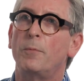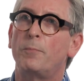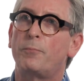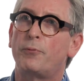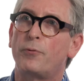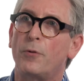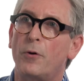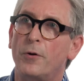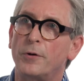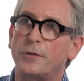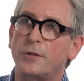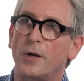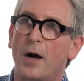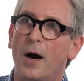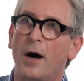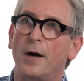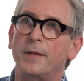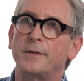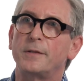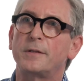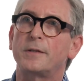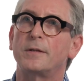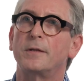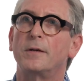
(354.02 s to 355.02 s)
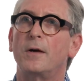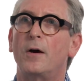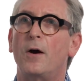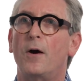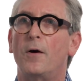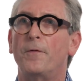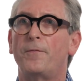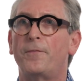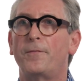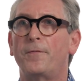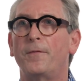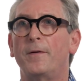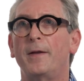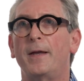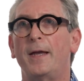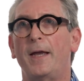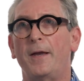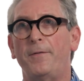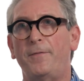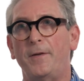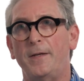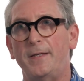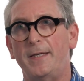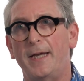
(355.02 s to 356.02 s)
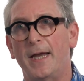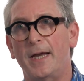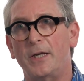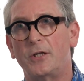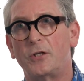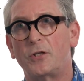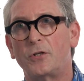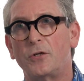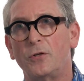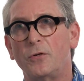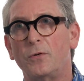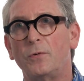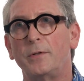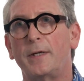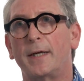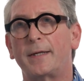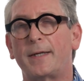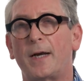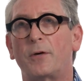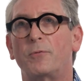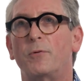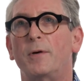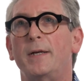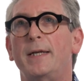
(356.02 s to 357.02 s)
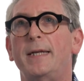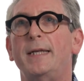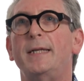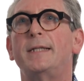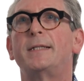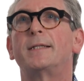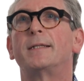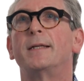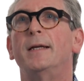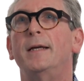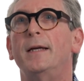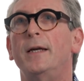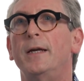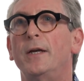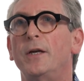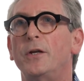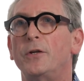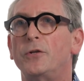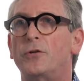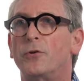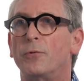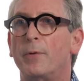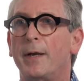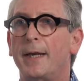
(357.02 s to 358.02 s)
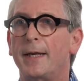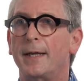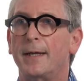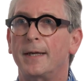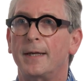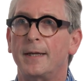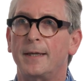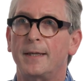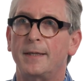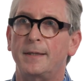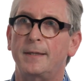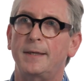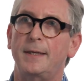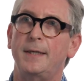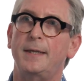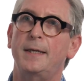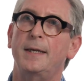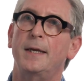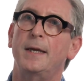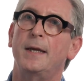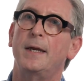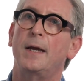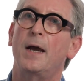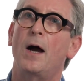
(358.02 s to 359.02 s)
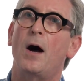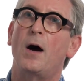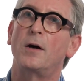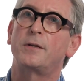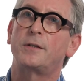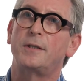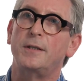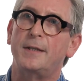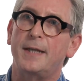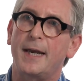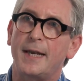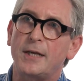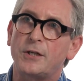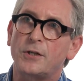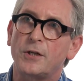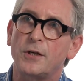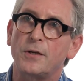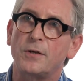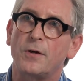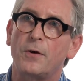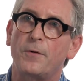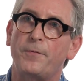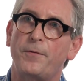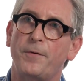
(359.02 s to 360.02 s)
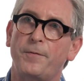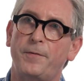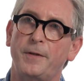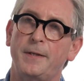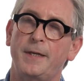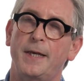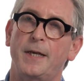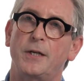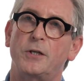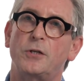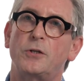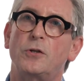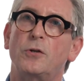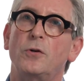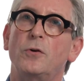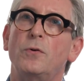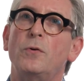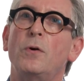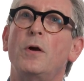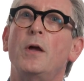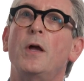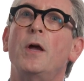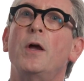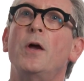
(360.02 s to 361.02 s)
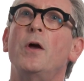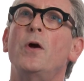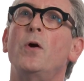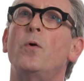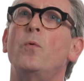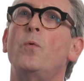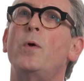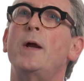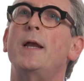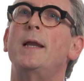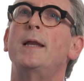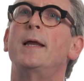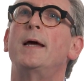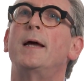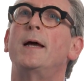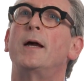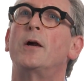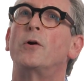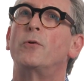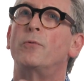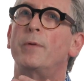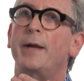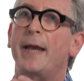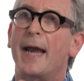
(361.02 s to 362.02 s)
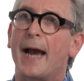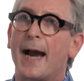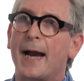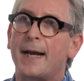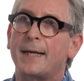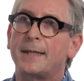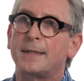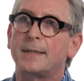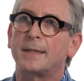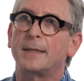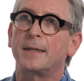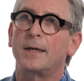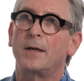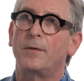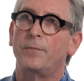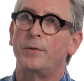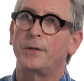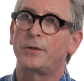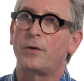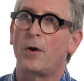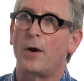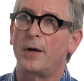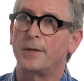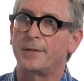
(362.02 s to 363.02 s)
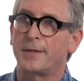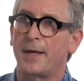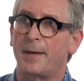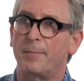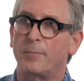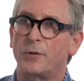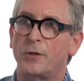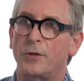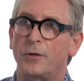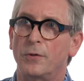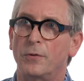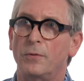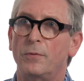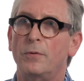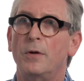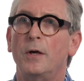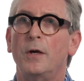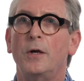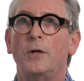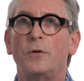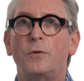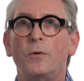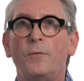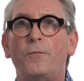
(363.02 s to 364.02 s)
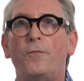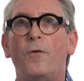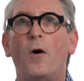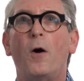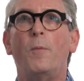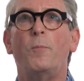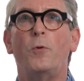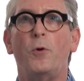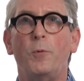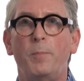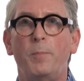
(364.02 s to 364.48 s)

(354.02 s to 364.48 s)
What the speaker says: protons of FADH2 that are released during the oxidation of FADH2 will react with coenzyme Q to form